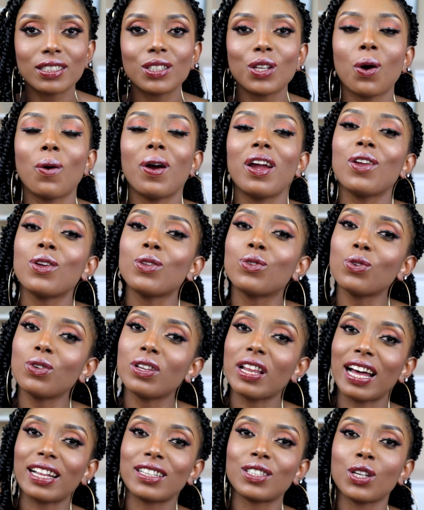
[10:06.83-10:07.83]
So when you
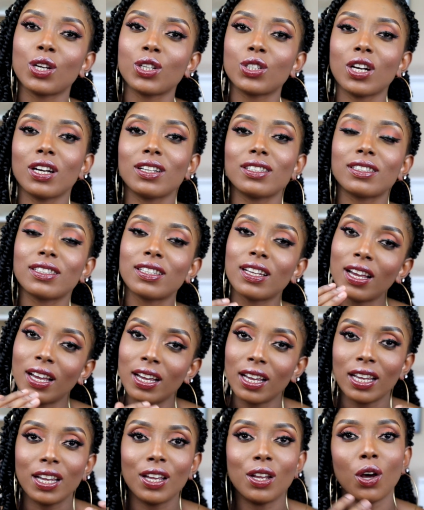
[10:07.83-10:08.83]
do that, you're just,
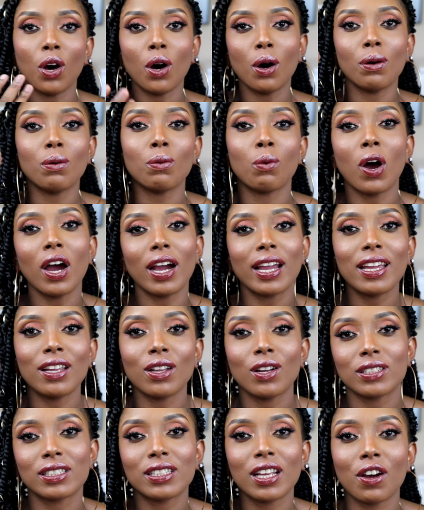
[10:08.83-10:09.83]
you know, working
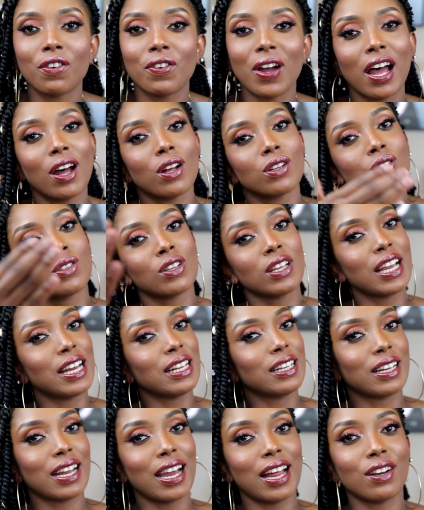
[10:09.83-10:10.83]
yourself out to
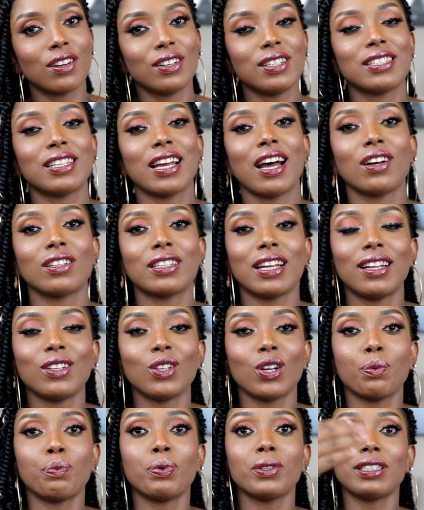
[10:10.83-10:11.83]
get the calories out,
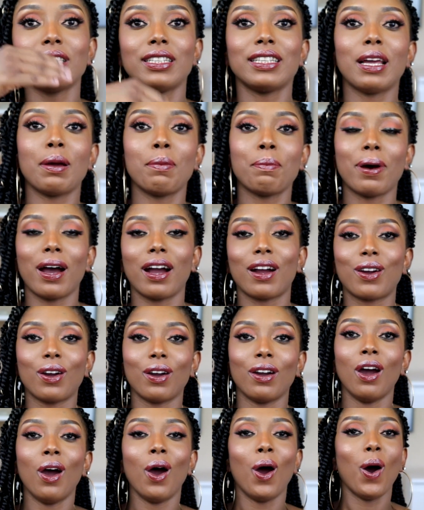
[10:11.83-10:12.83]
and you're putting them
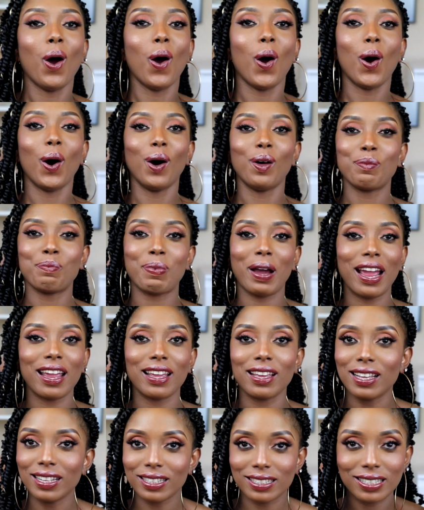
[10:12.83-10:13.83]
back on
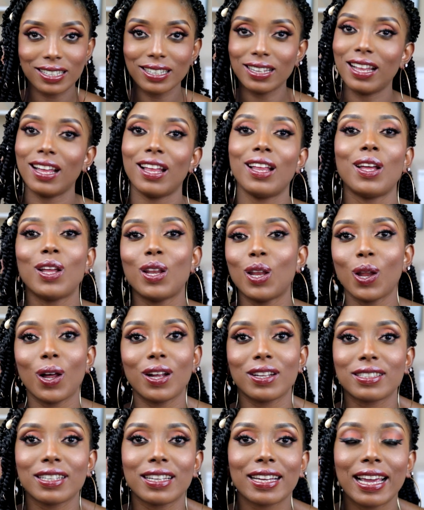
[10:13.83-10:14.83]
by eating a
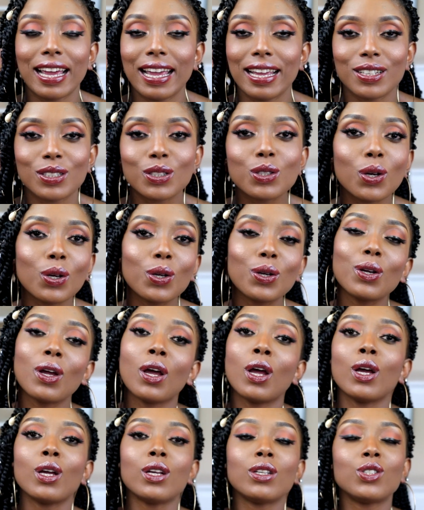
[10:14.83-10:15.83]
lot again. So you
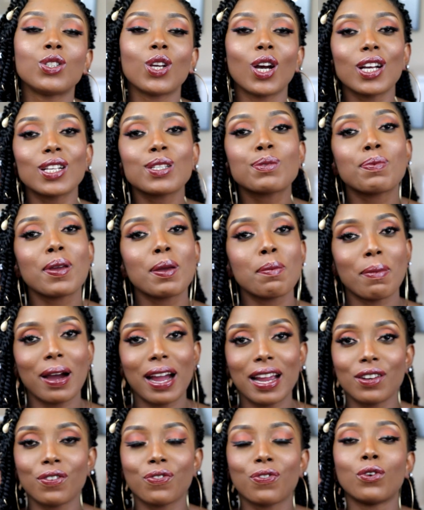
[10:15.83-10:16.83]
just be
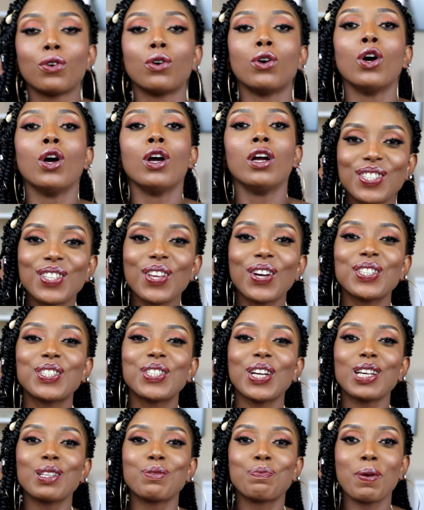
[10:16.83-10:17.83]
mindful. So
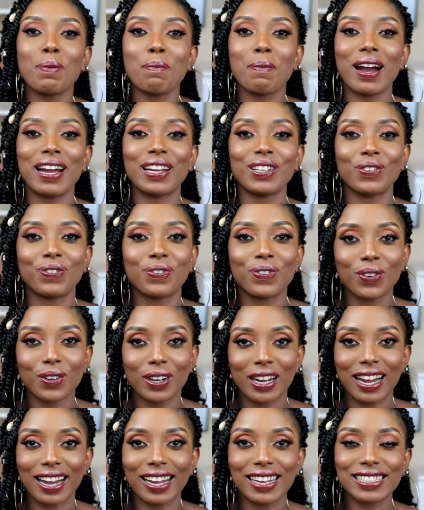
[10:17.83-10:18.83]
just be
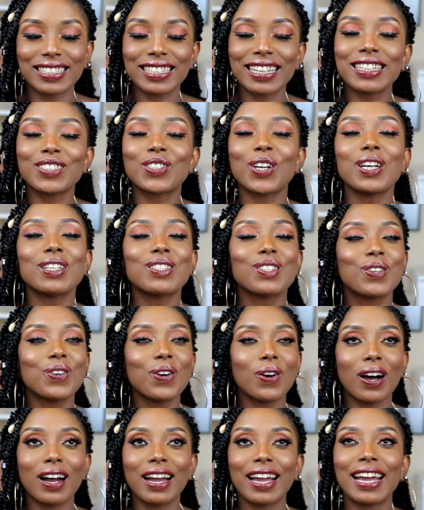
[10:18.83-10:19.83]
mindful, guys. Just
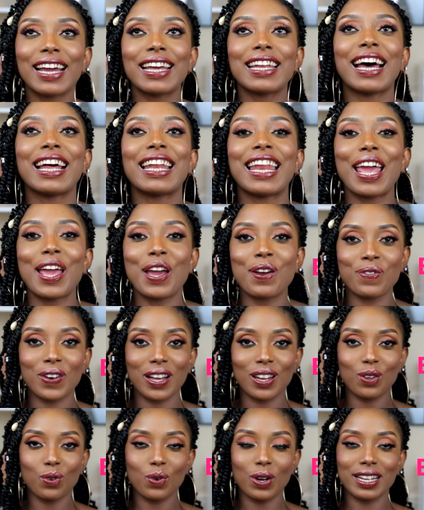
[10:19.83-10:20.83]
go ahead and
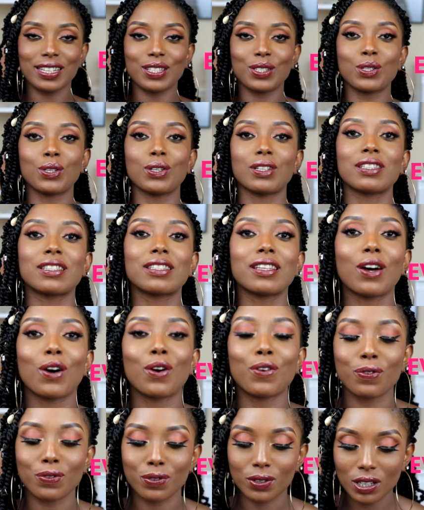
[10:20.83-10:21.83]
evaluate
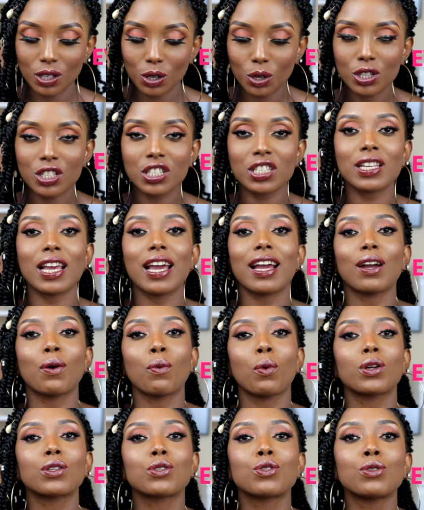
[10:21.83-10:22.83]
yourself, you know, check
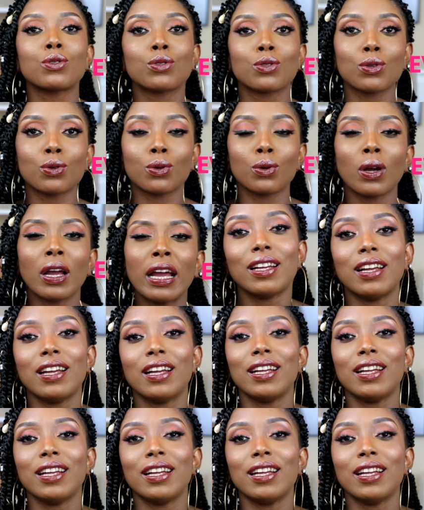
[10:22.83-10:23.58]
what you do.